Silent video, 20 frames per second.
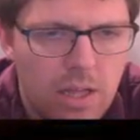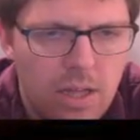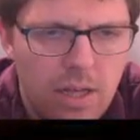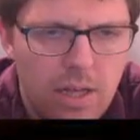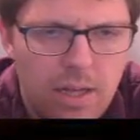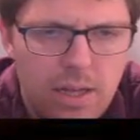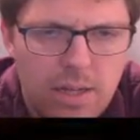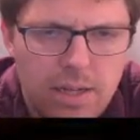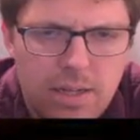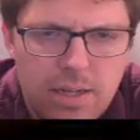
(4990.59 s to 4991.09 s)

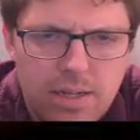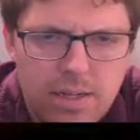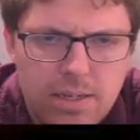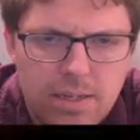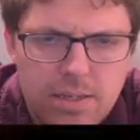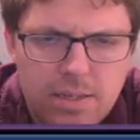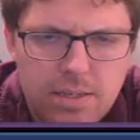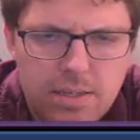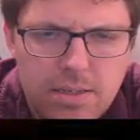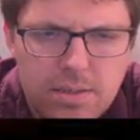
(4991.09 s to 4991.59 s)

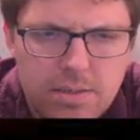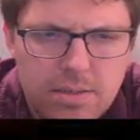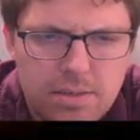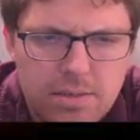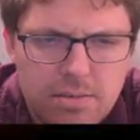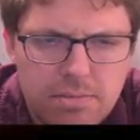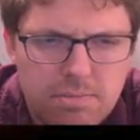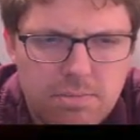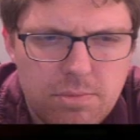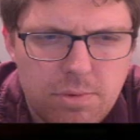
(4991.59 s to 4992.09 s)

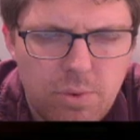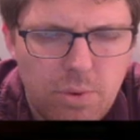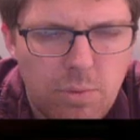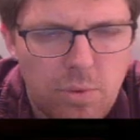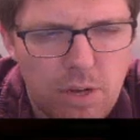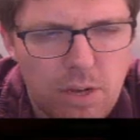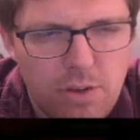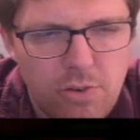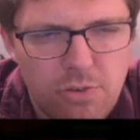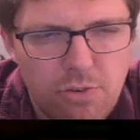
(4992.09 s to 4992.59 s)
Do we
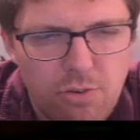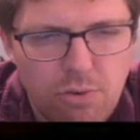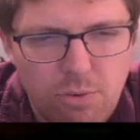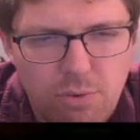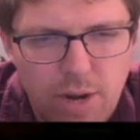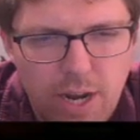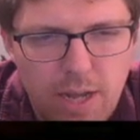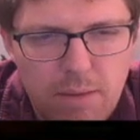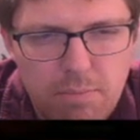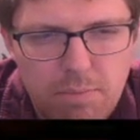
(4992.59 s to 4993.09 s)
want
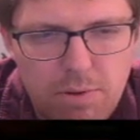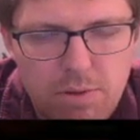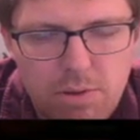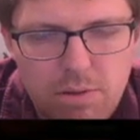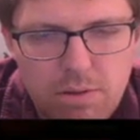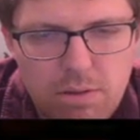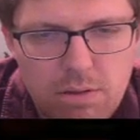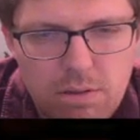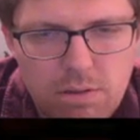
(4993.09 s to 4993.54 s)
Trample?